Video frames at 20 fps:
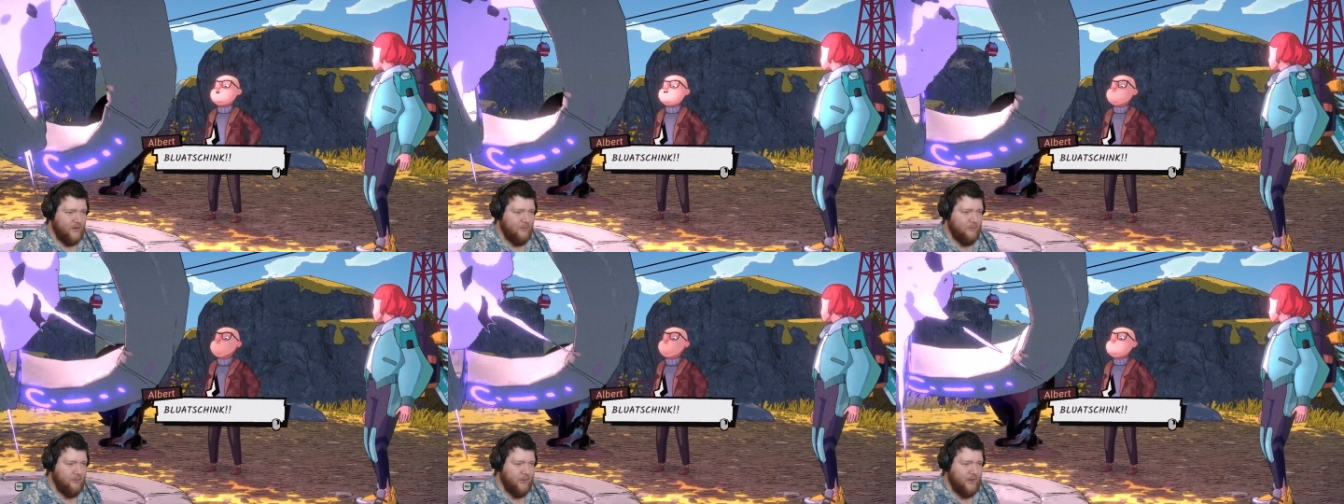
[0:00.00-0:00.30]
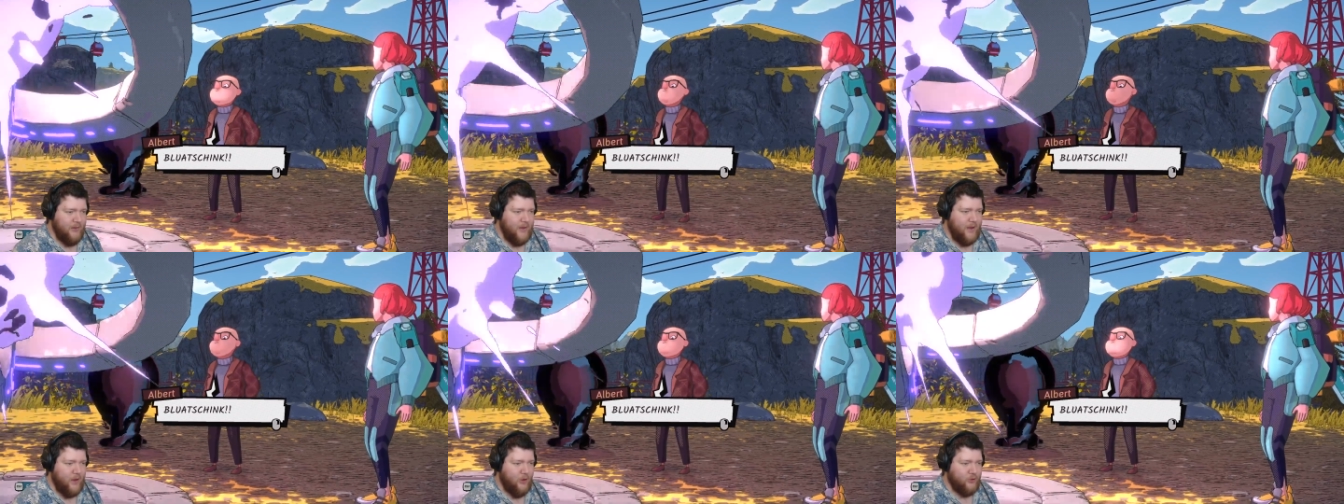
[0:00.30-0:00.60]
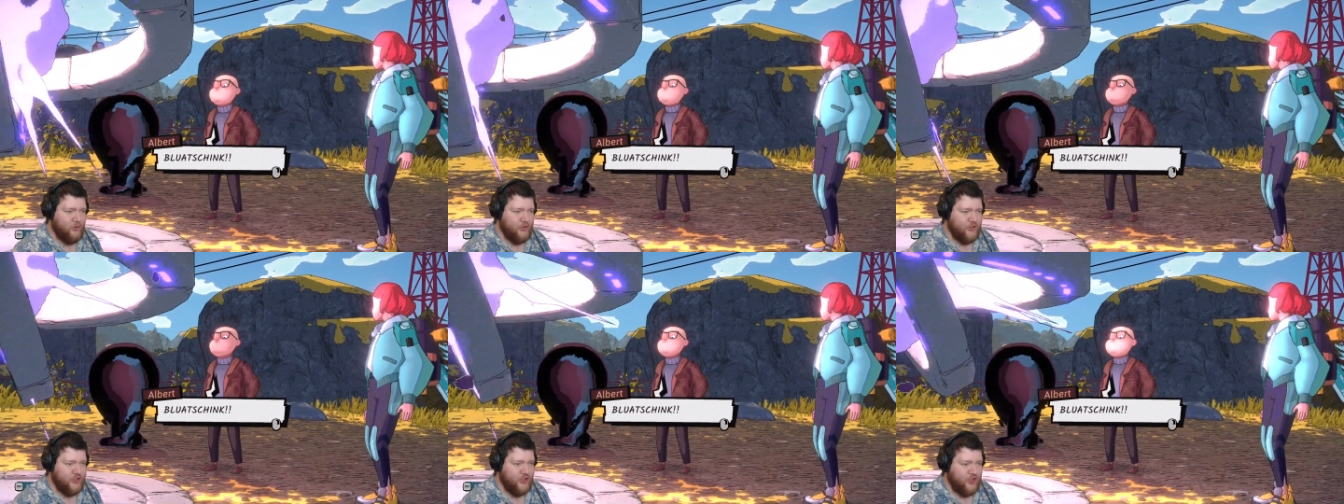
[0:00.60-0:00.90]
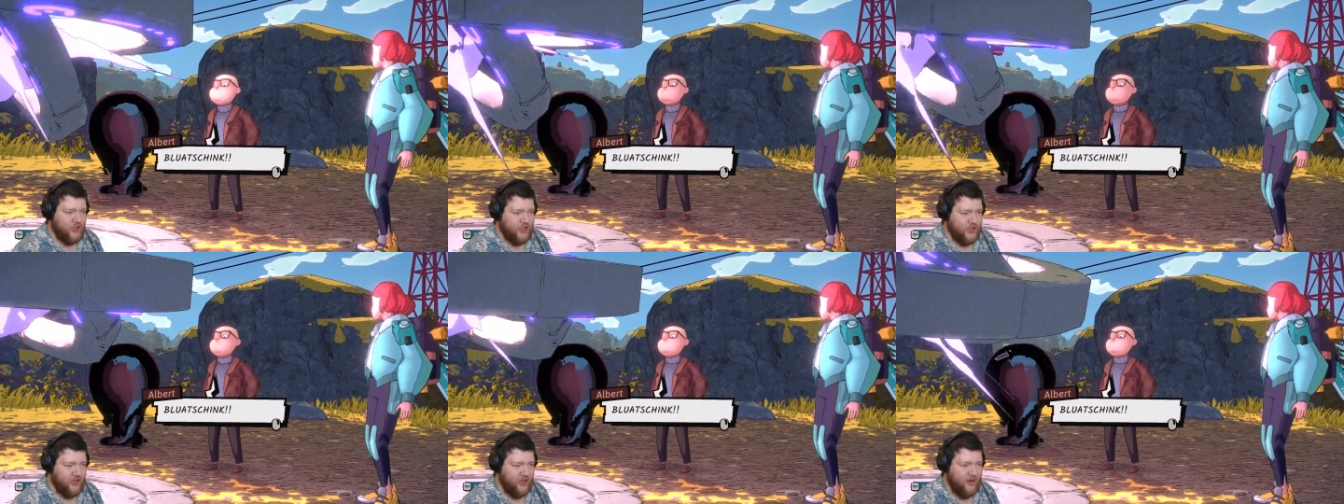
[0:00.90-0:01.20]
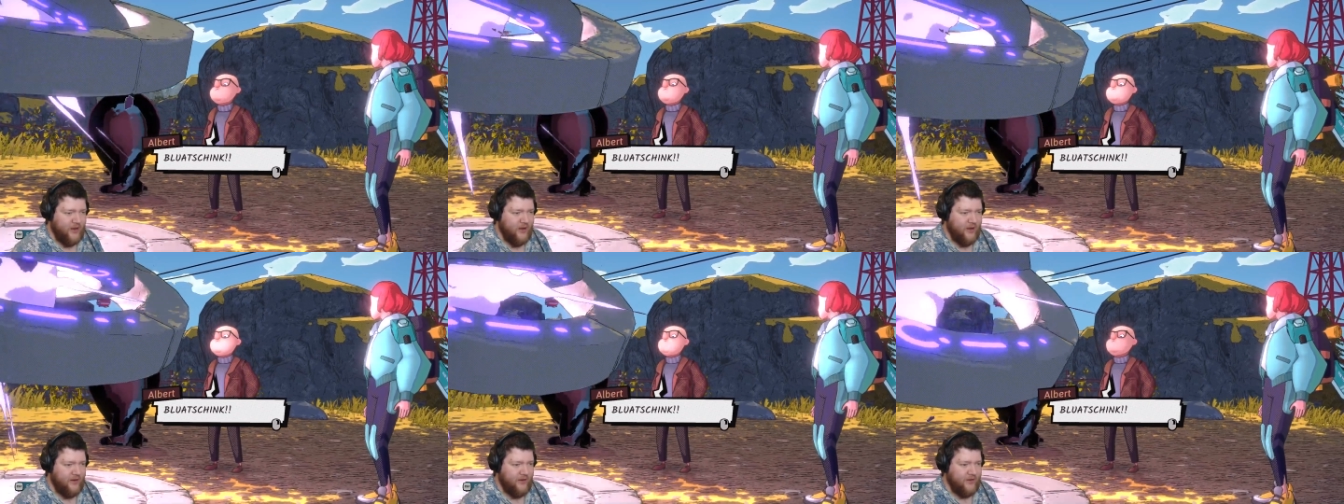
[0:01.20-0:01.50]

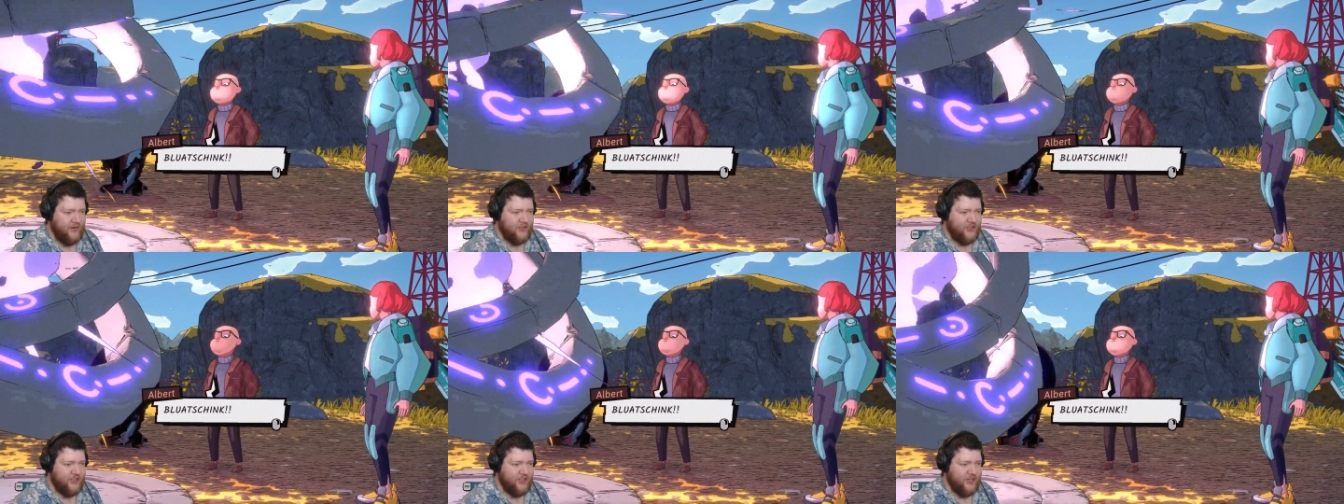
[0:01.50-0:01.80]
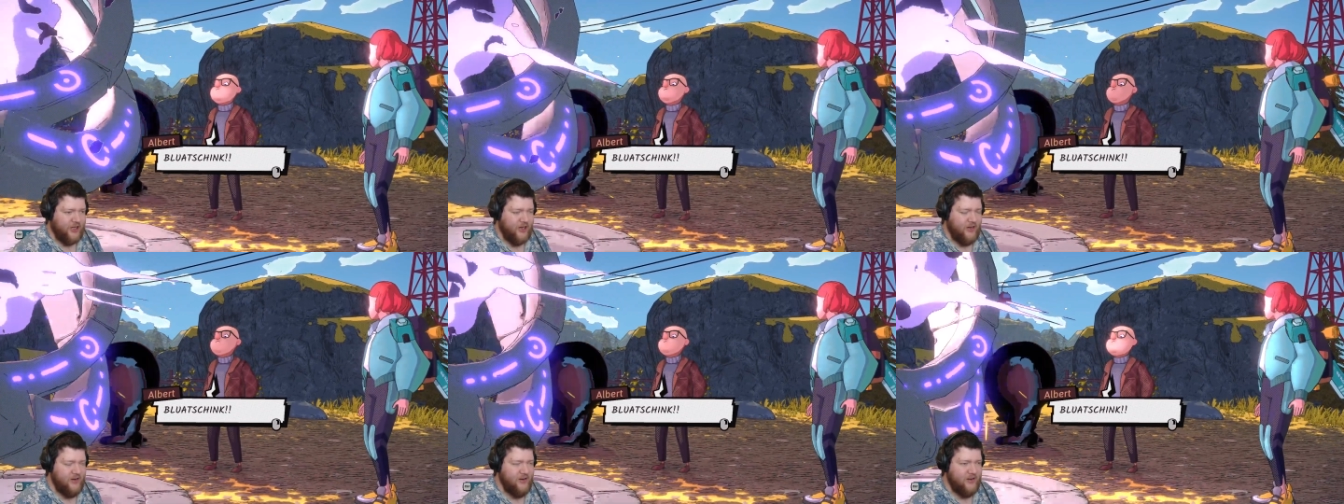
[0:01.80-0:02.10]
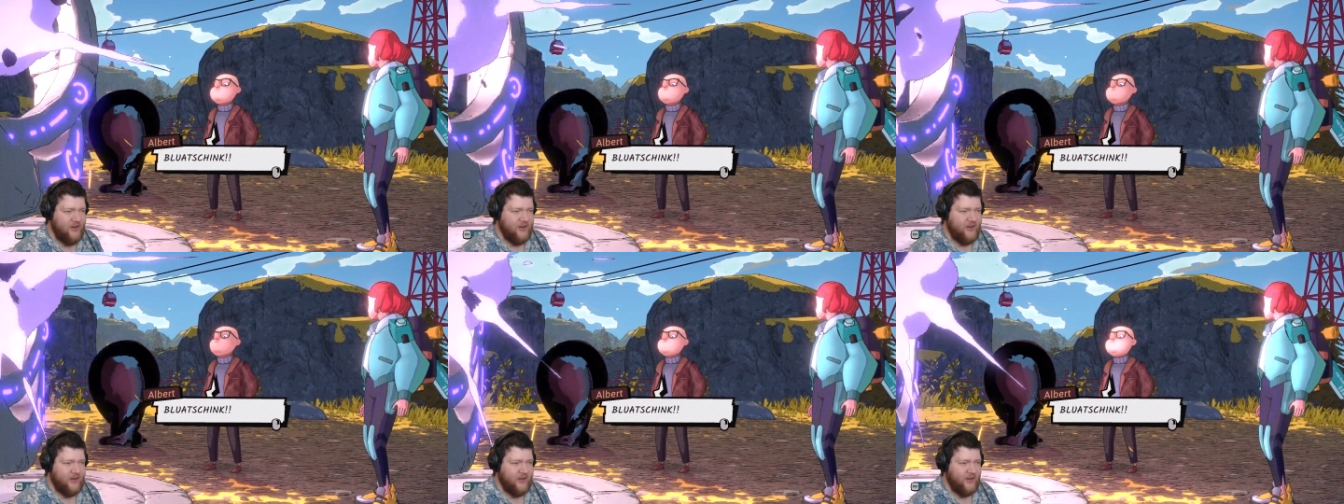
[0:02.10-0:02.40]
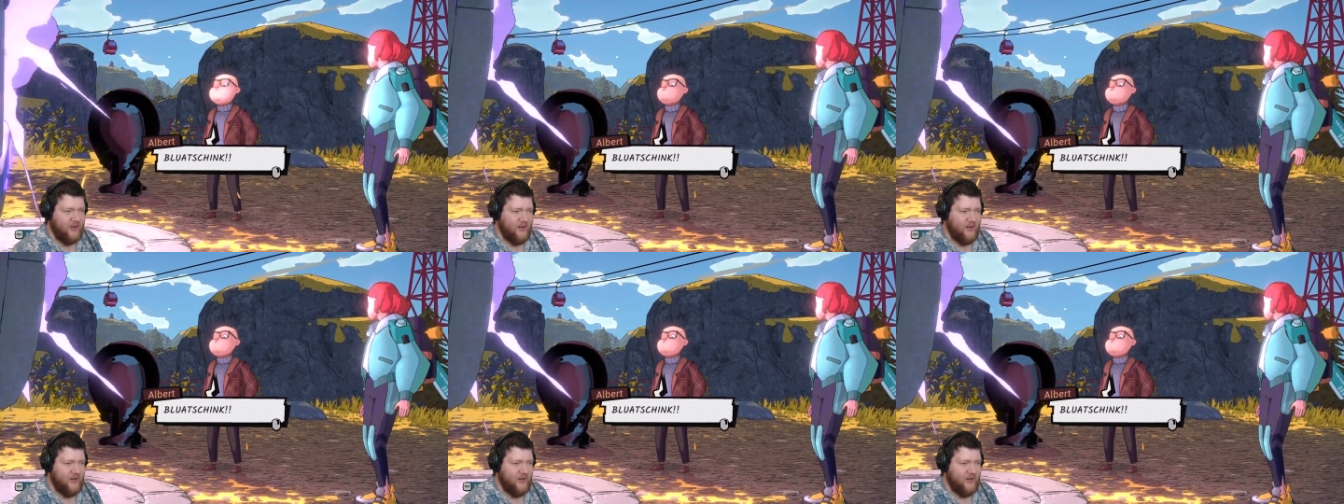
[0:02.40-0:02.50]
Blauchink.